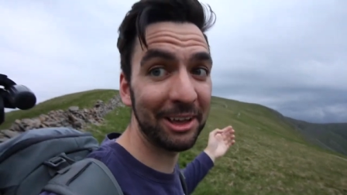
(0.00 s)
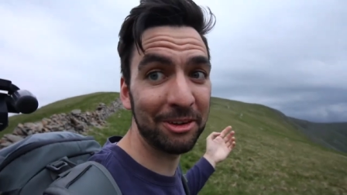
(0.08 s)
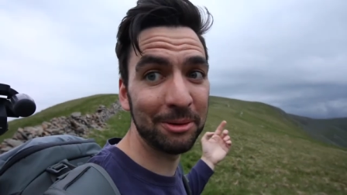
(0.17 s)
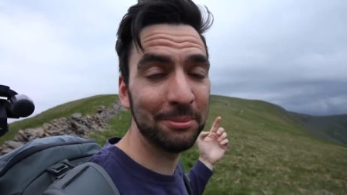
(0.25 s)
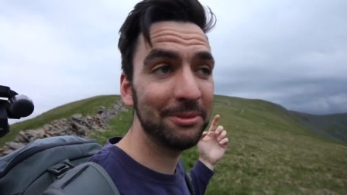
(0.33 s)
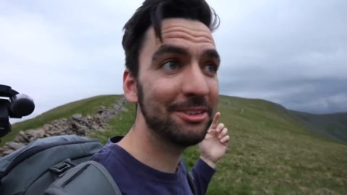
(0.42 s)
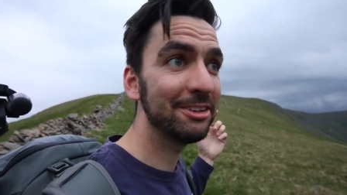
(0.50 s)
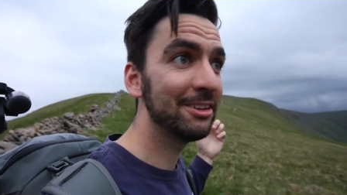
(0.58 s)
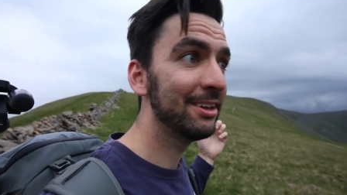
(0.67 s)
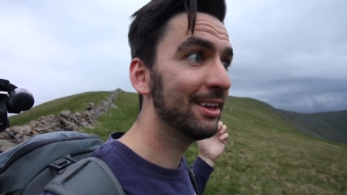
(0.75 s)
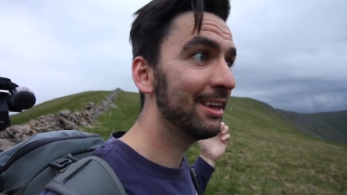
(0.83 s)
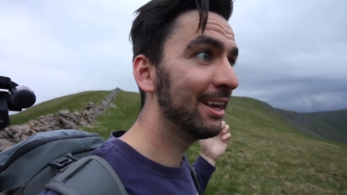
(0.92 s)
that comes,
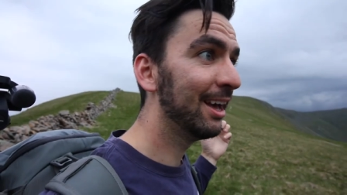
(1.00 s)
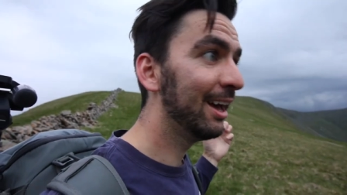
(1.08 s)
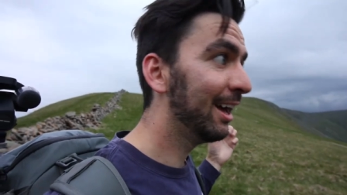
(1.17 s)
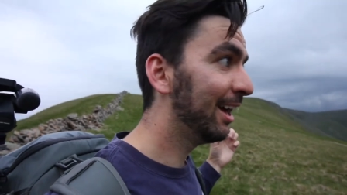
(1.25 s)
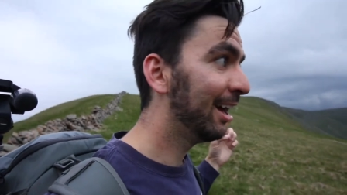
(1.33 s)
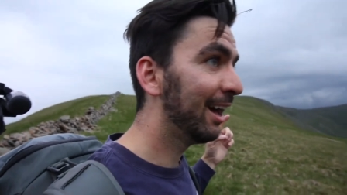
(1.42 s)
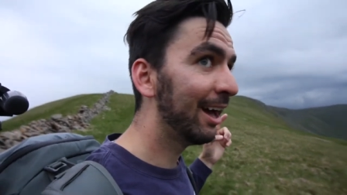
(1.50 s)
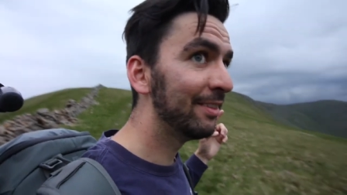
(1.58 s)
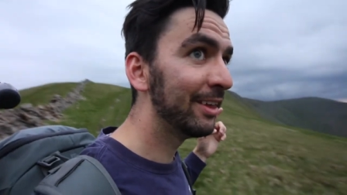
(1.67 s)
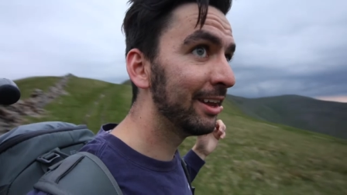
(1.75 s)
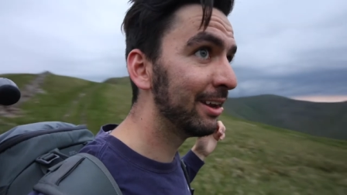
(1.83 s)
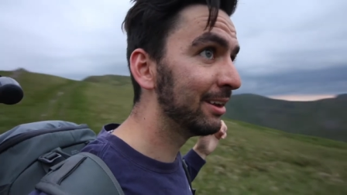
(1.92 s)

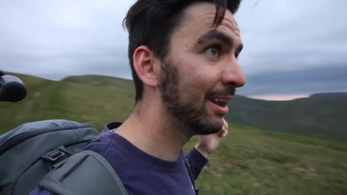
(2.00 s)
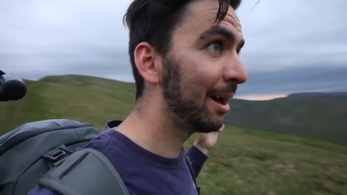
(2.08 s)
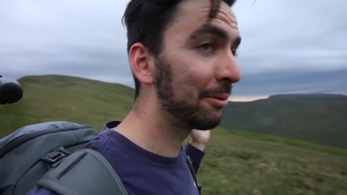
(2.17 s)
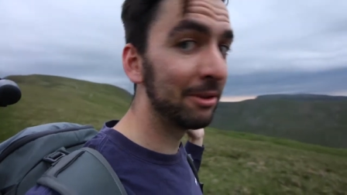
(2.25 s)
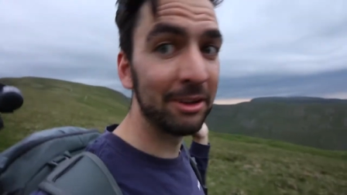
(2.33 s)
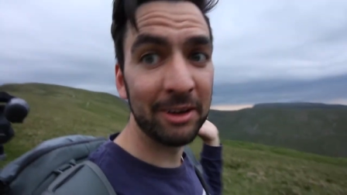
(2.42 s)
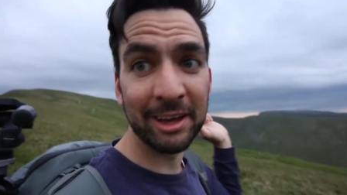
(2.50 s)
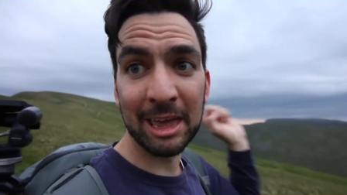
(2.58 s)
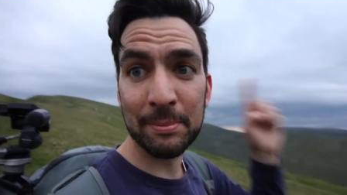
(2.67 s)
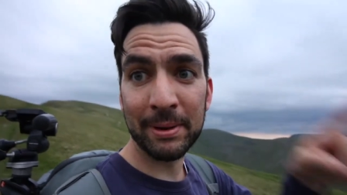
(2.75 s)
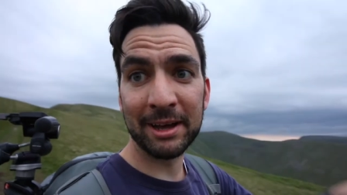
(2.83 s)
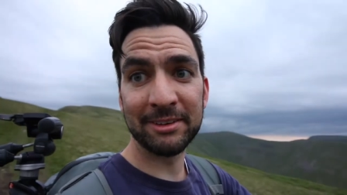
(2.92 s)
and then I'm gonna leg
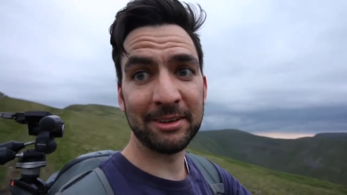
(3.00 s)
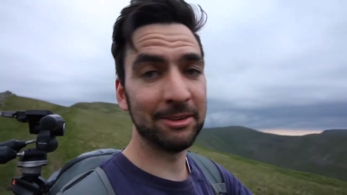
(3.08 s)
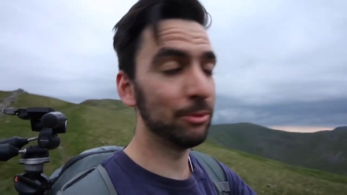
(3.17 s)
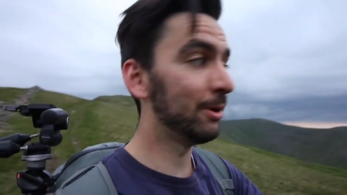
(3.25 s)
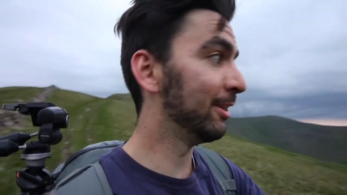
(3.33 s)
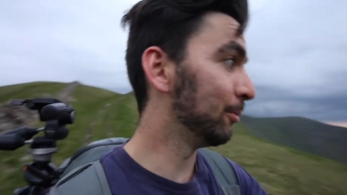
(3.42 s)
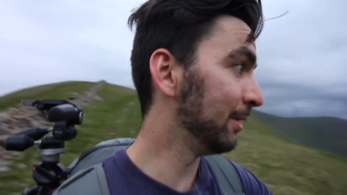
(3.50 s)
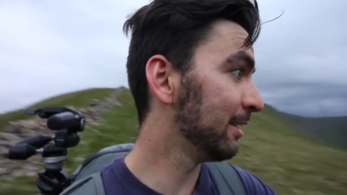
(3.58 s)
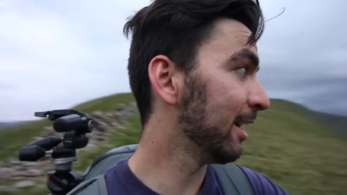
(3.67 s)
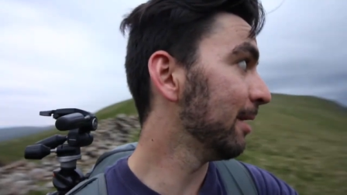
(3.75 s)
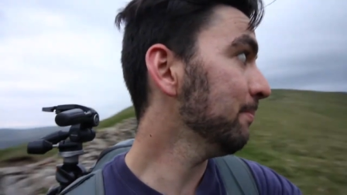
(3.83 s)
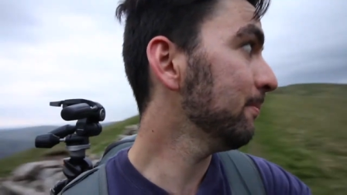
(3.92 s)
it back down the way that we
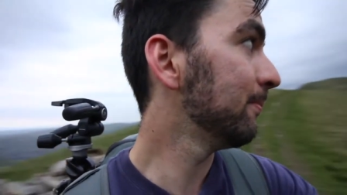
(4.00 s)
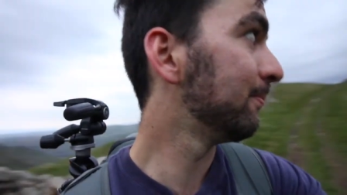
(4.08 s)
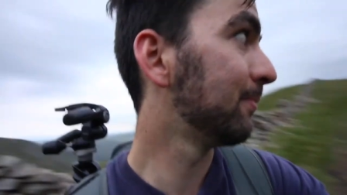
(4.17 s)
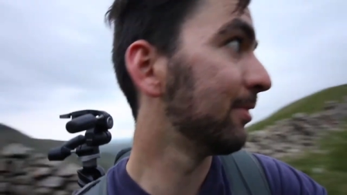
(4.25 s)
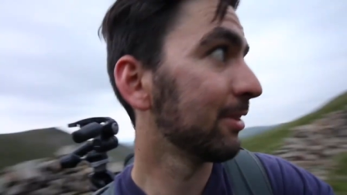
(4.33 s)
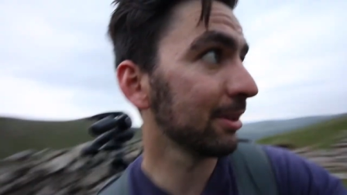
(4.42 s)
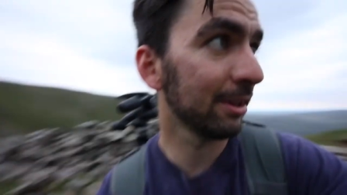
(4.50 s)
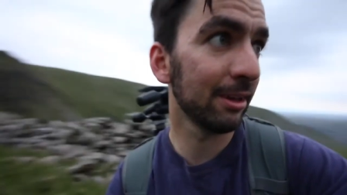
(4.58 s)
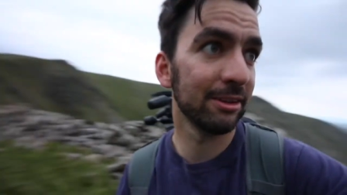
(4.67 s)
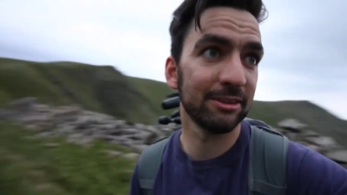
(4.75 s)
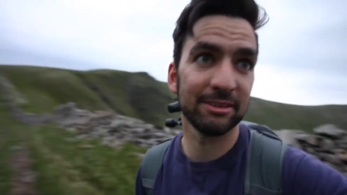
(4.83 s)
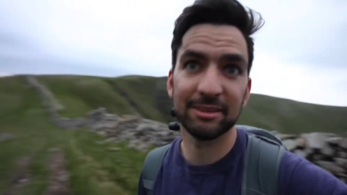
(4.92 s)
came,
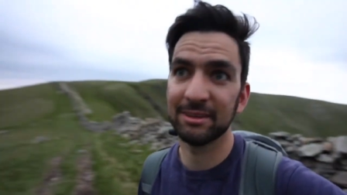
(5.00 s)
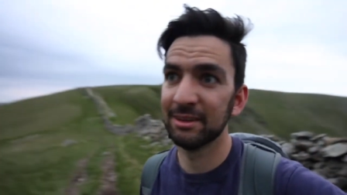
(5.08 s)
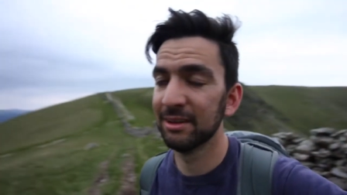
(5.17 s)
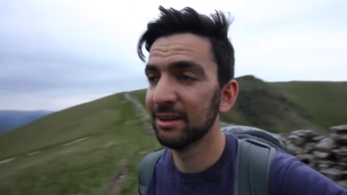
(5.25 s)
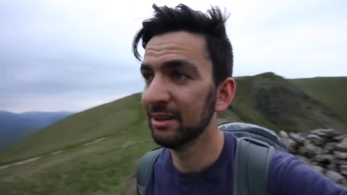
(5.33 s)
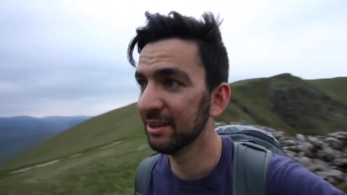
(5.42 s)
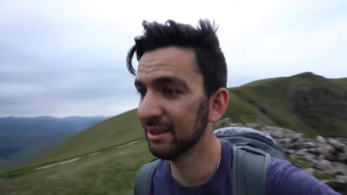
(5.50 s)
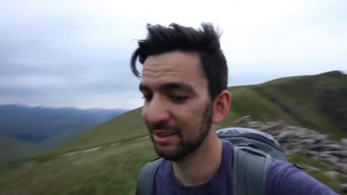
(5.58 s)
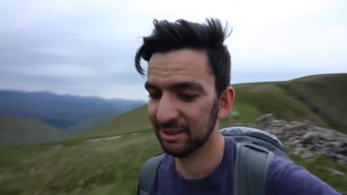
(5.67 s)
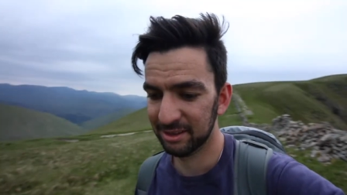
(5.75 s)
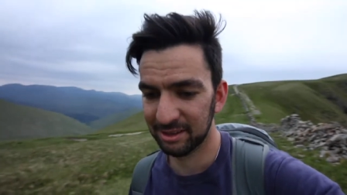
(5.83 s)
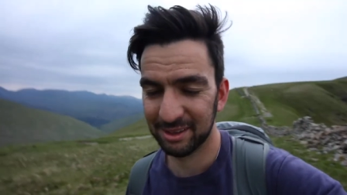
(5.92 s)
because
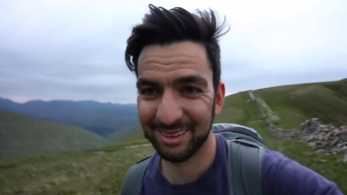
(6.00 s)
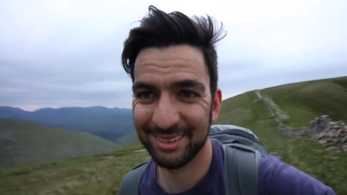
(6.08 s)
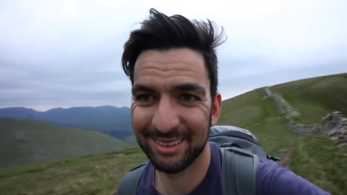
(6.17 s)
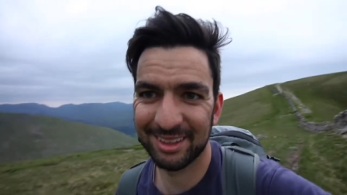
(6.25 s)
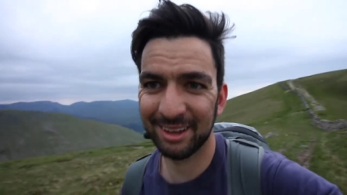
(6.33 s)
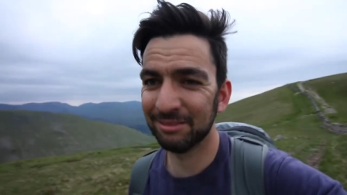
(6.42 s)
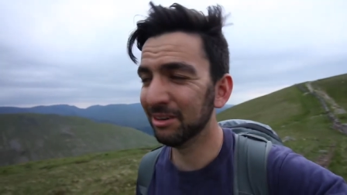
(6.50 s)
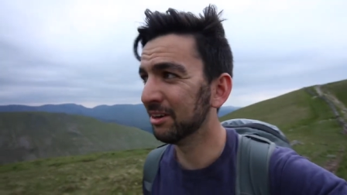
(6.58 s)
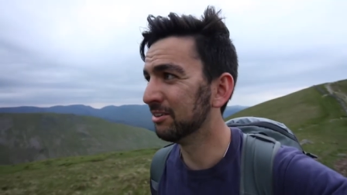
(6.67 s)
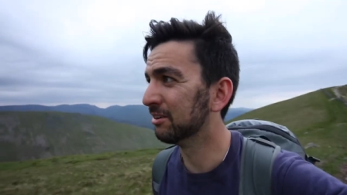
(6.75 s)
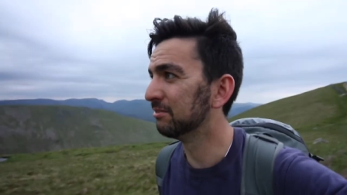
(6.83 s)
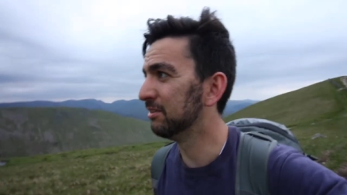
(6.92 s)
I
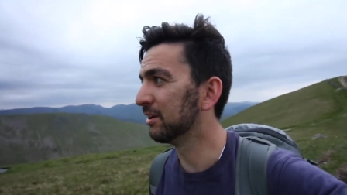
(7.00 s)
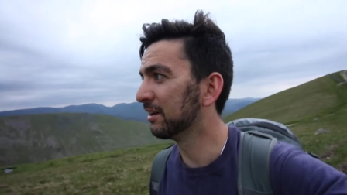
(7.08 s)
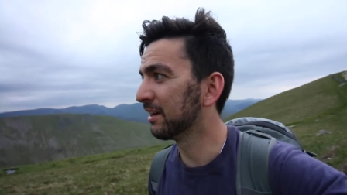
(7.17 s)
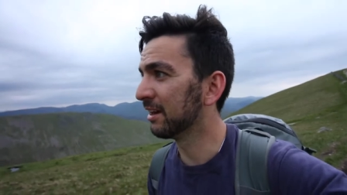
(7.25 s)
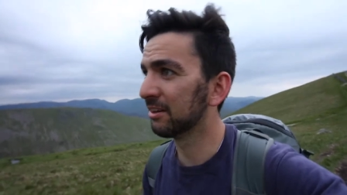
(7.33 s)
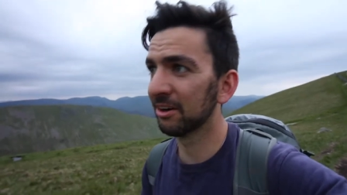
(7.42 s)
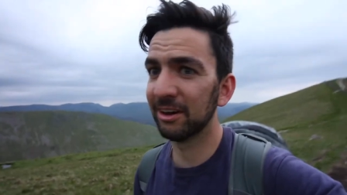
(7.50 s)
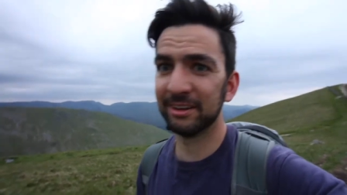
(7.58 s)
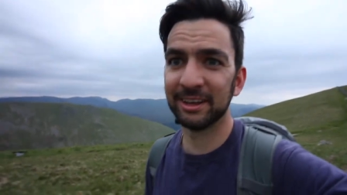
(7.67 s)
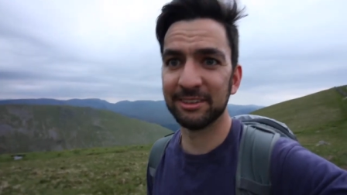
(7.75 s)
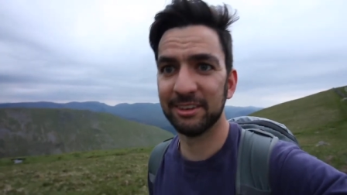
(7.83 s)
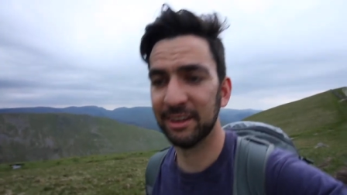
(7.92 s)
really don't feel like getting caught in
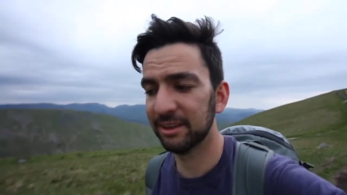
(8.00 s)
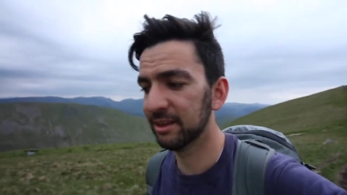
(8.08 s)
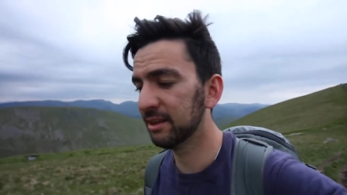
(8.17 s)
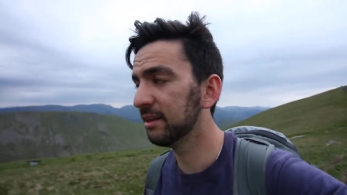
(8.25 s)
that today.